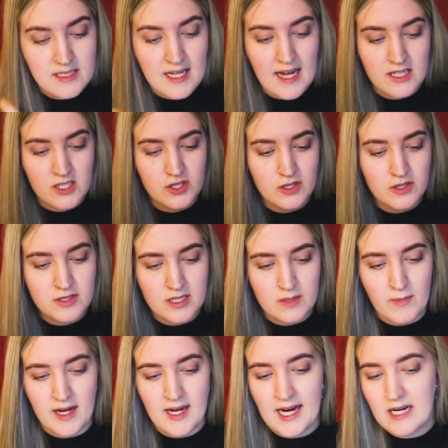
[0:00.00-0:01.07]
textures in
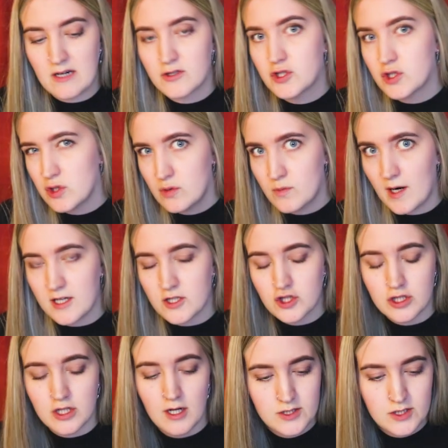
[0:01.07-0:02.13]
my hair too
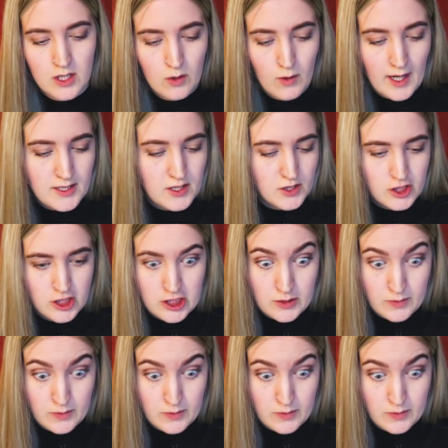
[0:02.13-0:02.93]
much. So I just